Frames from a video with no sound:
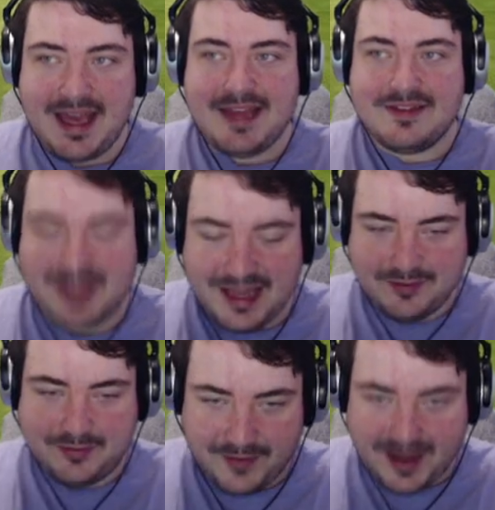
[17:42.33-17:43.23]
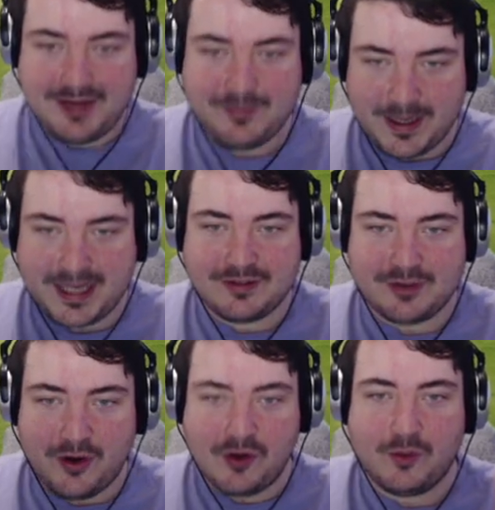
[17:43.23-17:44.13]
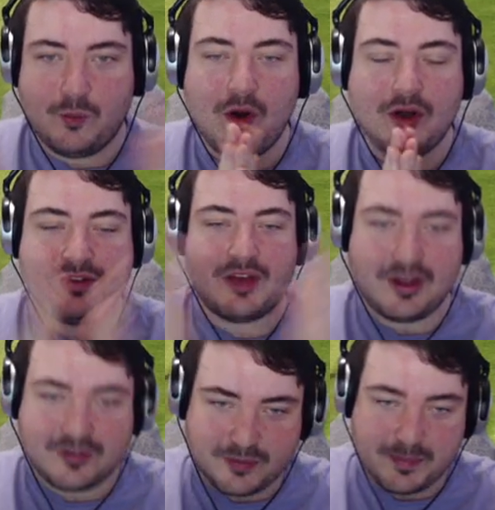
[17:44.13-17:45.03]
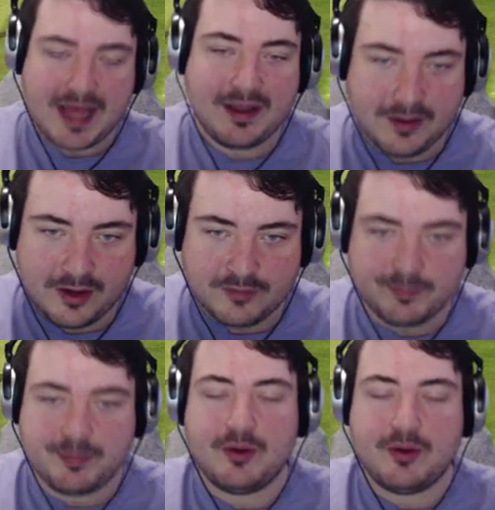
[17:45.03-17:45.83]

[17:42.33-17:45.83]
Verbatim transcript: there's his five wicket haul. What a spell of